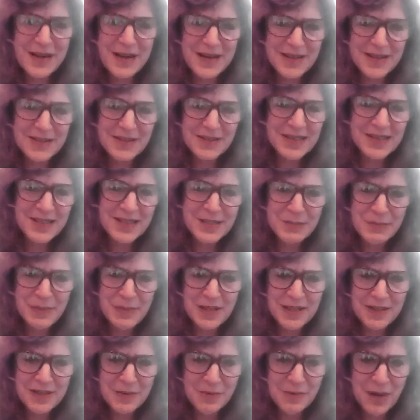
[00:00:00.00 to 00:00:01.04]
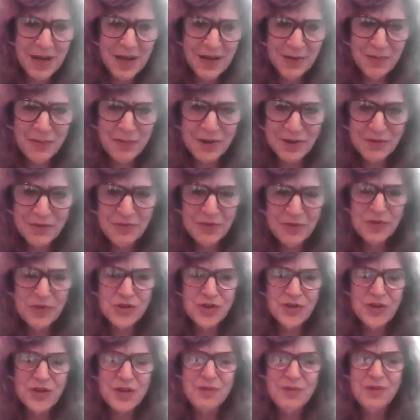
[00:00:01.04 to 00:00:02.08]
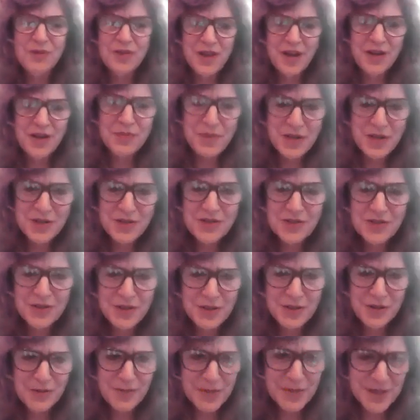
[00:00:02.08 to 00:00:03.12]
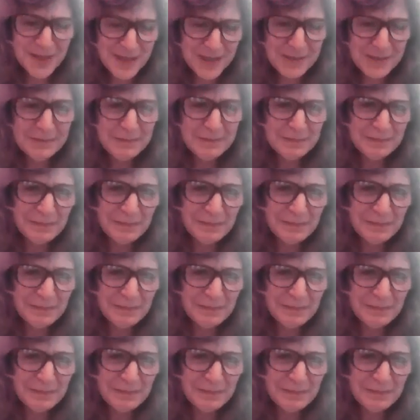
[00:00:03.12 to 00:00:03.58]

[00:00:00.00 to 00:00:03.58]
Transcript: And it's been a wonderful journey with occupational therapists.